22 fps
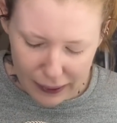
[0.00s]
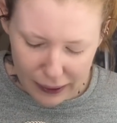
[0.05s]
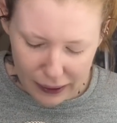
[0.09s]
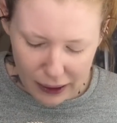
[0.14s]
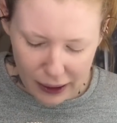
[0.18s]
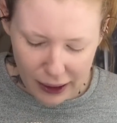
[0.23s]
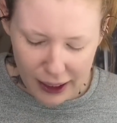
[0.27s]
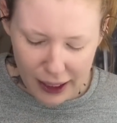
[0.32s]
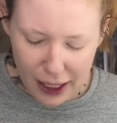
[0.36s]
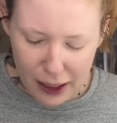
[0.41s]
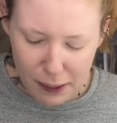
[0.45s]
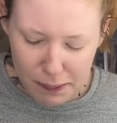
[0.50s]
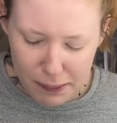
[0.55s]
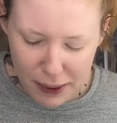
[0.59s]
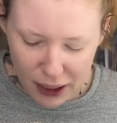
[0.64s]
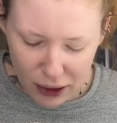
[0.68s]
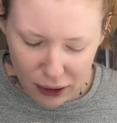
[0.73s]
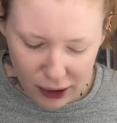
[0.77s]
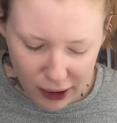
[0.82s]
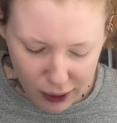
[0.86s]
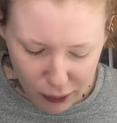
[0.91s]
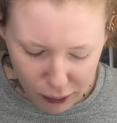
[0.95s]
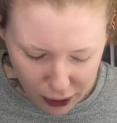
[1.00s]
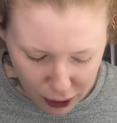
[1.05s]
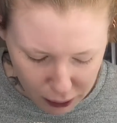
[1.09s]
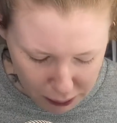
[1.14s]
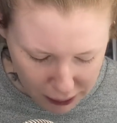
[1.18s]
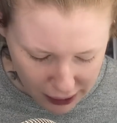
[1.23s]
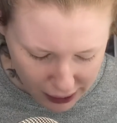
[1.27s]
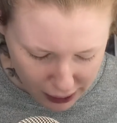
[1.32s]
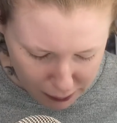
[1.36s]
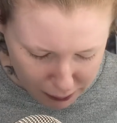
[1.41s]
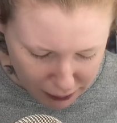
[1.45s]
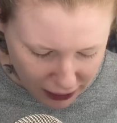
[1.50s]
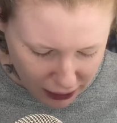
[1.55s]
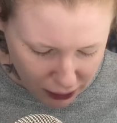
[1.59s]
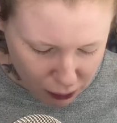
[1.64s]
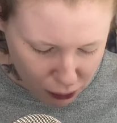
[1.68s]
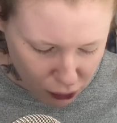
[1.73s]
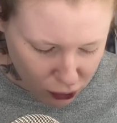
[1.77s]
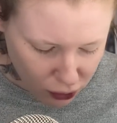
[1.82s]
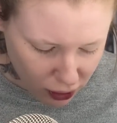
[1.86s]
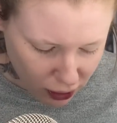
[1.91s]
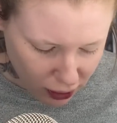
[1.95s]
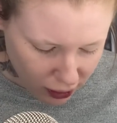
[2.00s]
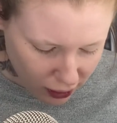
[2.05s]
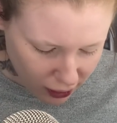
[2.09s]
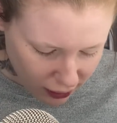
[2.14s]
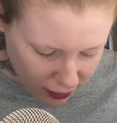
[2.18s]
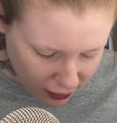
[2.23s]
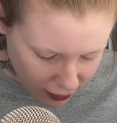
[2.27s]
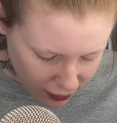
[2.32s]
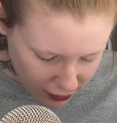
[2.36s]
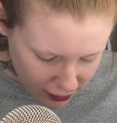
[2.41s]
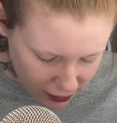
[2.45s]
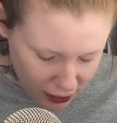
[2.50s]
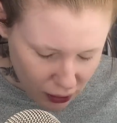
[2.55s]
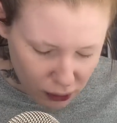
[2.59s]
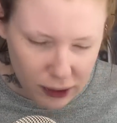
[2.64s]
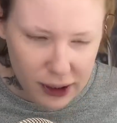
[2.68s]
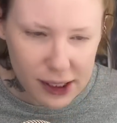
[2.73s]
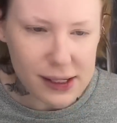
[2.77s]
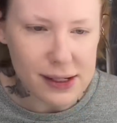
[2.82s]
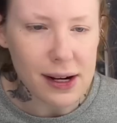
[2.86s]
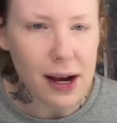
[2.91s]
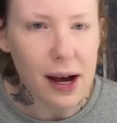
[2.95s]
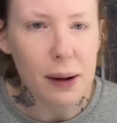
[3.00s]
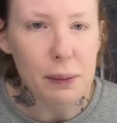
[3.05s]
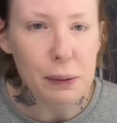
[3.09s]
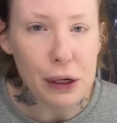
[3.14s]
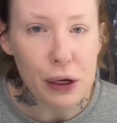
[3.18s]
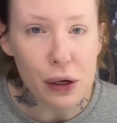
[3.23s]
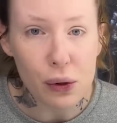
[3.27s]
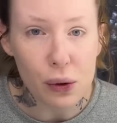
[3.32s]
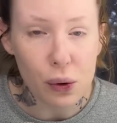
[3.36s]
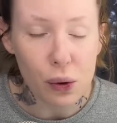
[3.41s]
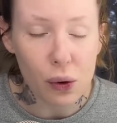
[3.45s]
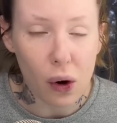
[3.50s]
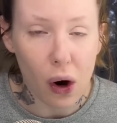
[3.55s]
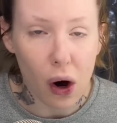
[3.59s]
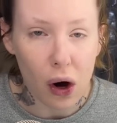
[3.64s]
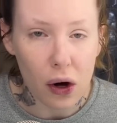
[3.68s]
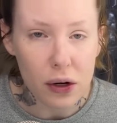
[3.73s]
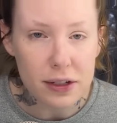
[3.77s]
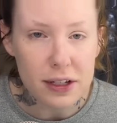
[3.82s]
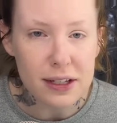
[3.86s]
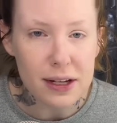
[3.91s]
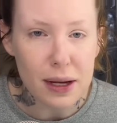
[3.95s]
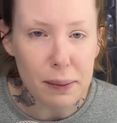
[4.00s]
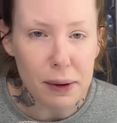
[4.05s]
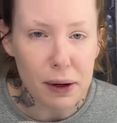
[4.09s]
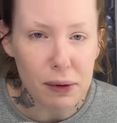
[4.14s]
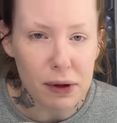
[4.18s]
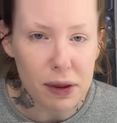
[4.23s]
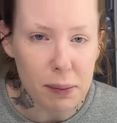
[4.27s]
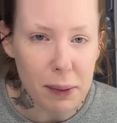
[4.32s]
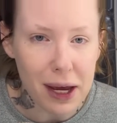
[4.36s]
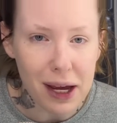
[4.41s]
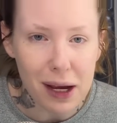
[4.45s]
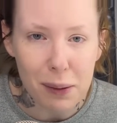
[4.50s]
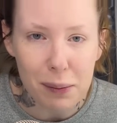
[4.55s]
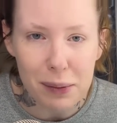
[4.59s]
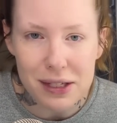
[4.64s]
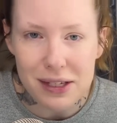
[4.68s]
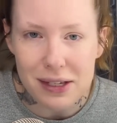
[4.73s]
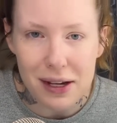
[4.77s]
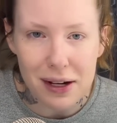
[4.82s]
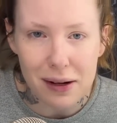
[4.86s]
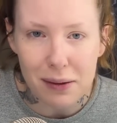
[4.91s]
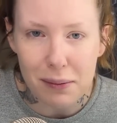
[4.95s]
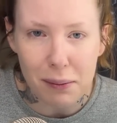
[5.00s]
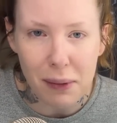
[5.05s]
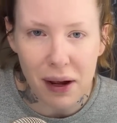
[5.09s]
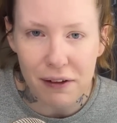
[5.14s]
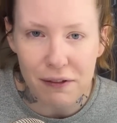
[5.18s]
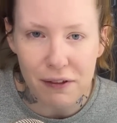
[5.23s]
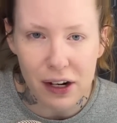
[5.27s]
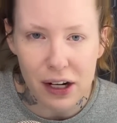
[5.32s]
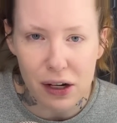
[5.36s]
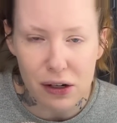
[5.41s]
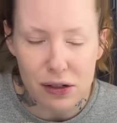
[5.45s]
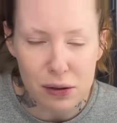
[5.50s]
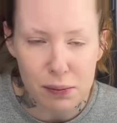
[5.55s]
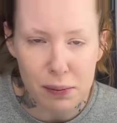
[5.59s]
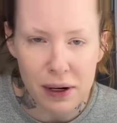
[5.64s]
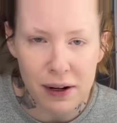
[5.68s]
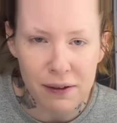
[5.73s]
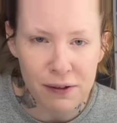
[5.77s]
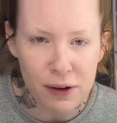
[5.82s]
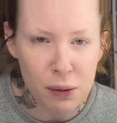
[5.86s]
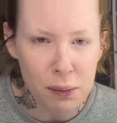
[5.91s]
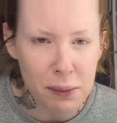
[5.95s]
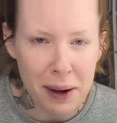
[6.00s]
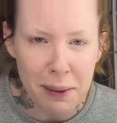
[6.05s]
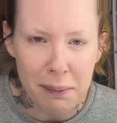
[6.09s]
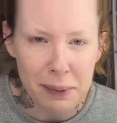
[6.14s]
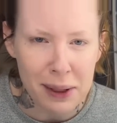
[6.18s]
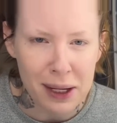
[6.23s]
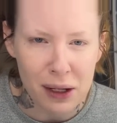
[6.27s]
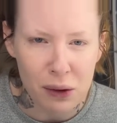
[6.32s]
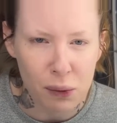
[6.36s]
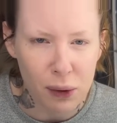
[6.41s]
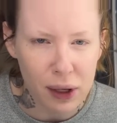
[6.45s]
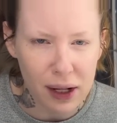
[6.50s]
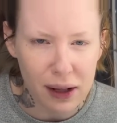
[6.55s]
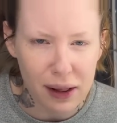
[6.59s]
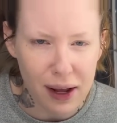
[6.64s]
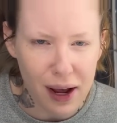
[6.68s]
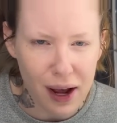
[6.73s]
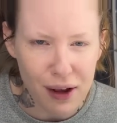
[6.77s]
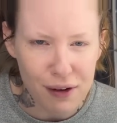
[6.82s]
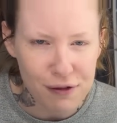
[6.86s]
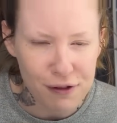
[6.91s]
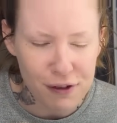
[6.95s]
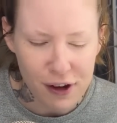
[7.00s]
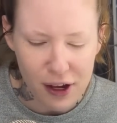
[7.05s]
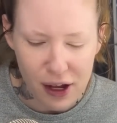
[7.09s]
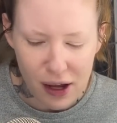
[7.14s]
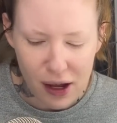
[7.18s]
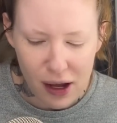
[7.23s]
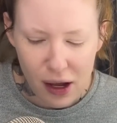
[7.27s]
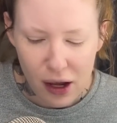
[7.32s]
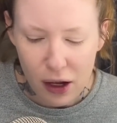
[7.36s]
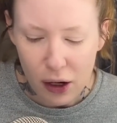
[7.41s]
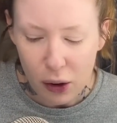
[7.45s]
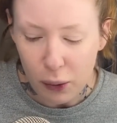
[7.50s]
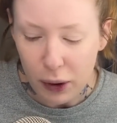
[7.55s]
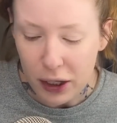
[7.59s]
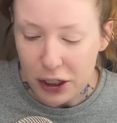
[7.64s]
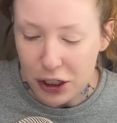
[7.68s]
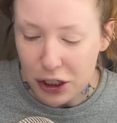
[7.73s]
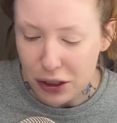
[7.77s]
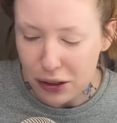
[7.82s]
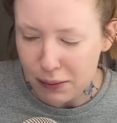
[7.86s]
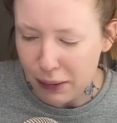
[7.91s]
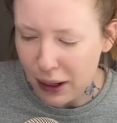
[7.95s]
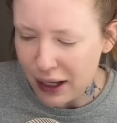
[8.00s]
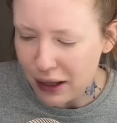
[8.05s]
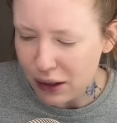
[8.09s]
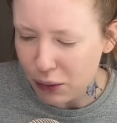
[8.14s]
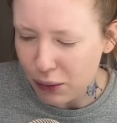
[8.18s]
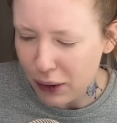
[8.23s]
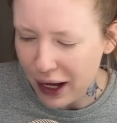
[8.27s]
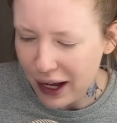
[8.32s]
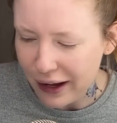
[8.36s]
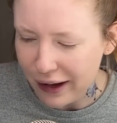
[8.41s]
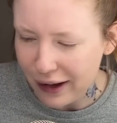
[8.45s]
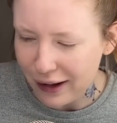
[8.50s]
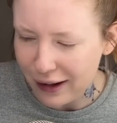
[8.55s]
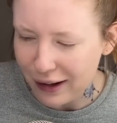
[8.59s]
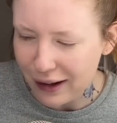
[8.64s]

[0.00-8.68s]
Like, I barely wear makeup anymore. The only time you all see me with makeup is in my videos, but if you met me in real life, which, by the way,